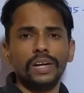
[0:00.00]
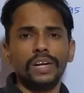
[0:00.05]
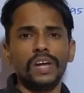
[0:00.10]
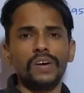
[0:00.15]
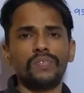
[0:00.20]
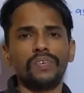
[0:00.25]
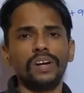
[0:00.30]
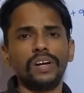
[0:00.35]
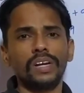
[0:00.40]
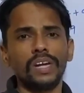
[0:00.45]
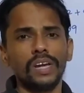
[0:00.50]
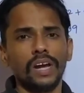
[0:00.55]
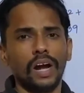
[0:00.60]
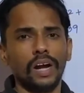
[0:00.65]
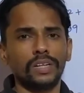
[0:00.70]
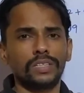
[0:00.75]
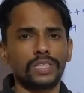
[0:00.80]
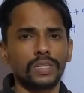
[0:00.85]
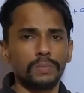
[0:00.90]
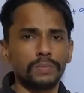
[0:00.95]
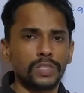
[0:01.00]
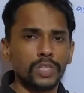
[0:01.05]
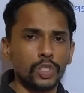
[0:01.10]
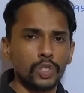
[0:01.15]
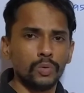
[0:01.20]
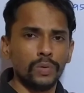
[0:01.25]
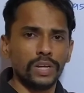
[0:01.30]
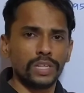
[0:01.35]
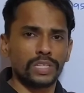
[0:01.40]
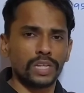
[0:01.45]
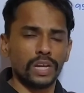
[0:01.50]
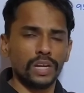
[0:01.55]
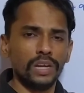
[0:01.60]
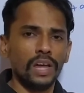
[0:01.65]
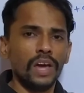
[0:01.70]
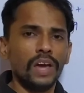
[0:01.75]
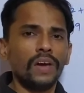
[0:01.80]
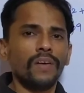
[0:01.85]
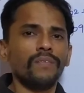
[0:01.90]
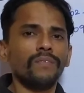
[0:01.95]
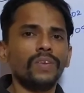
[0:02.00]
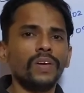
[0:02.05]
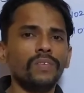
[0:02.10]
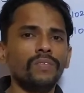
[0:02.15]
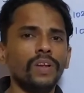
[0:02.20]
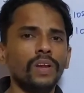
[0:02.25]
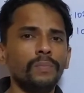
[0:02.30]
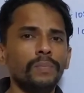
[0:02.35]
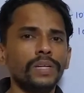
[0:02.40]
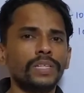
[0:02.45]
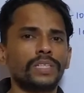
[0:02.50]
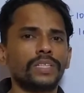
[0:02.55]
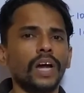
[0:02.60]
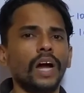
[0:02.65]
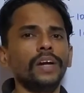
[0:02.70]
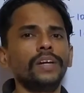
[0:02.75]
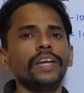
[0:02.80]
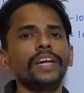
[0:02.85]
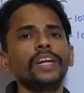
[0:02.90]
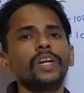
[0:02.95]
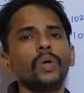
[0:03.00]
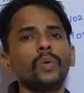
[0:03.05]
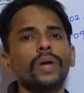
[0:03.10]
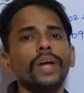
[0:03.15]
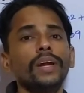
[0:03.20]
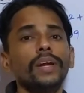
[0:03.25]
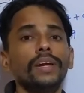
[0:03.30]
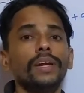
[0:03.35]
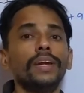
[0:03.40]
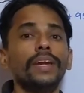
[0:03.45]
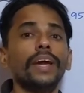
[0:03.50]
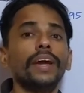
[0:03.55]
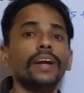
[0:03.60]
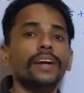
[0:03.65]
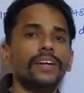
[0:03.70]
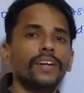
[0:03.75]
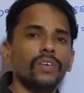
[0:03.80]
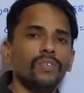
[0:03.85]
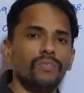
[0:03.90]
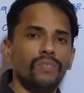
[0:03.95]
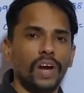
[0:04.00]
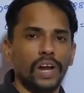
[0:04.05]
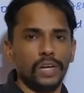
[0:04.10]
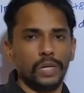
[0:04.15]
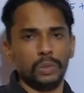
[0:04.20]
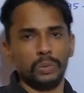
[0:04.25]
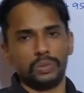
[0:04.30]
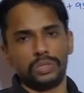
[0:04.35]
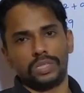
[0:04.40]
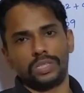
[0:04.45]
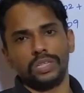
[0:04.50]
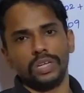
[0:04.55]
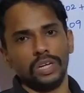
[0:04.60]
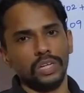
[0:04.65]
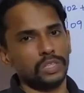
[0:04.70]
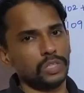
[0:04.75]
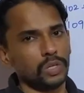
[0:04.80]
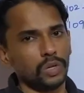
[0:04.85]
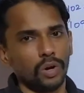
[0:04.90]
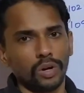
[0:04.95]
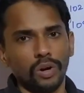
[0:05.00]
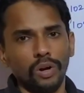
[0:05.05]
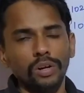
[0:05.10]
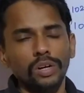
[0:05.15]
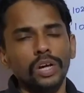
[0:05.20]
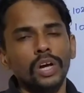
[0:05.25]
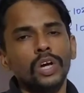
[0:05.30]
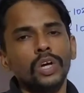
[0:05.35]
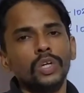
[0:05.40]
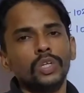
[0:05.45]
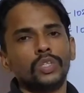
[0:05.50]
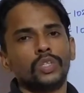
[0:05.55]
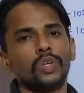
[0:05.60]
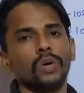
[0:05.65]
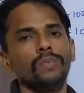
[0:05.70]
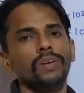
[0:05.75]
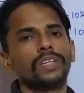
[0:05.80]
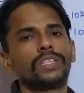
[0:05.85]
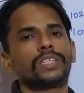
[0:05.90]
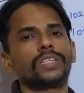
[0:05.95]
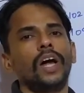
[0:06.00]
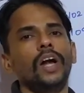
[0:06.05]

definitely at some situation we will be starting to get negative values, is it or not? So we'll